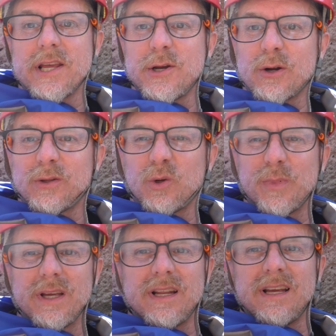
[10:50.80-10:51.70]
in here a little
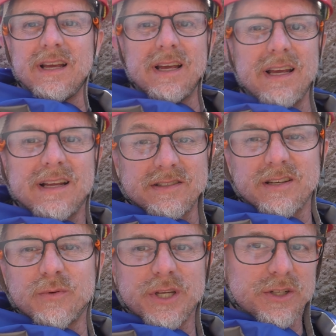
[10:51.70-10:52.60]
bit,
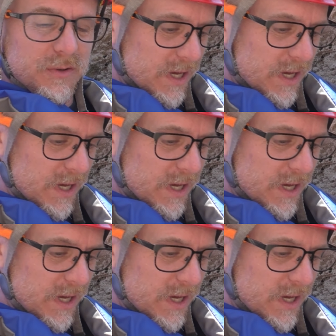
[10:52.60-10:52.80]
see if we can do